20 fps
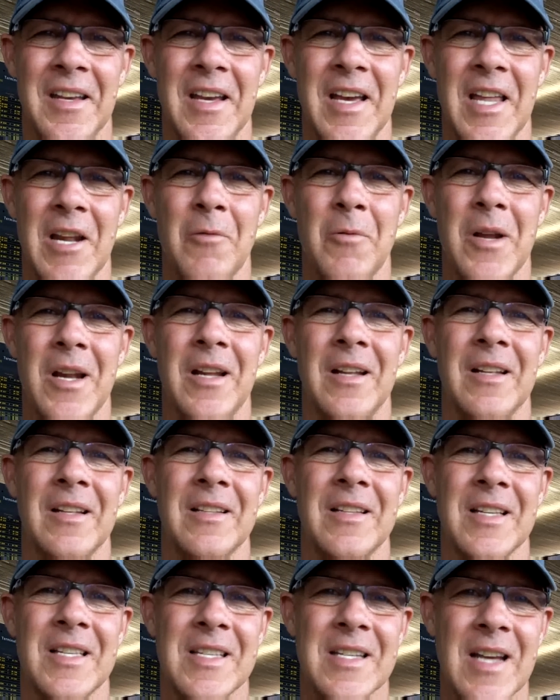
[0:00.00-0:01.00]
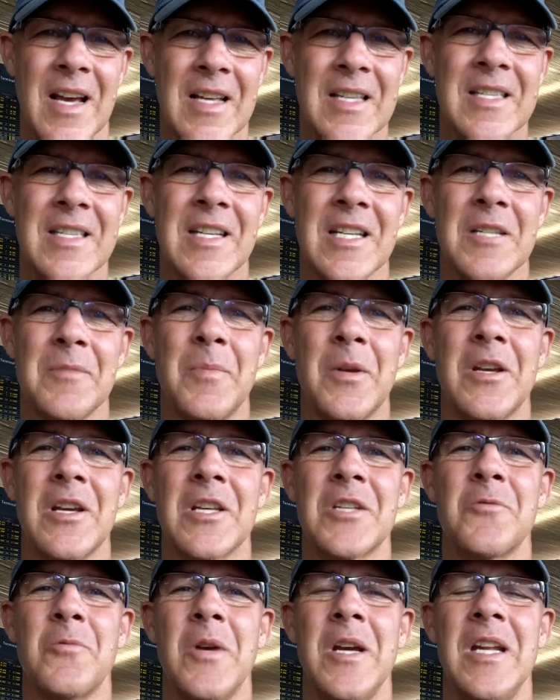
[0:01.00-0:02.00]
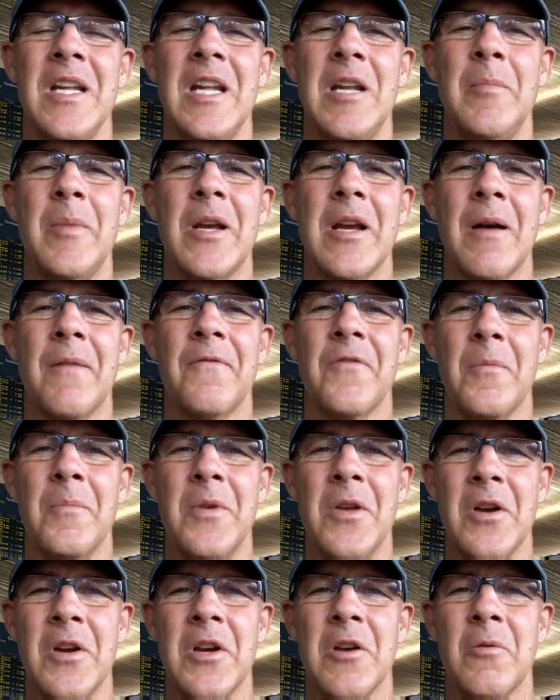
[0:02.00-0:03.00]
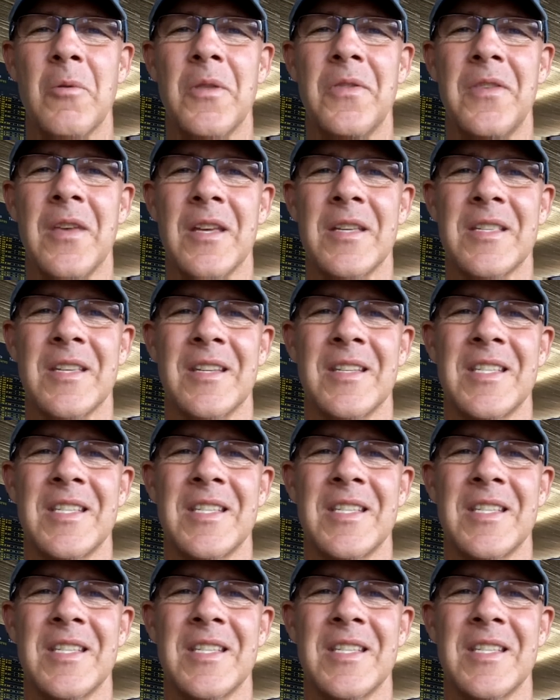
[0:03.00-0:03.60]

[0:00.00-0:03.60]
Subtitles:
And I want to discuss this because we need to become familiar with this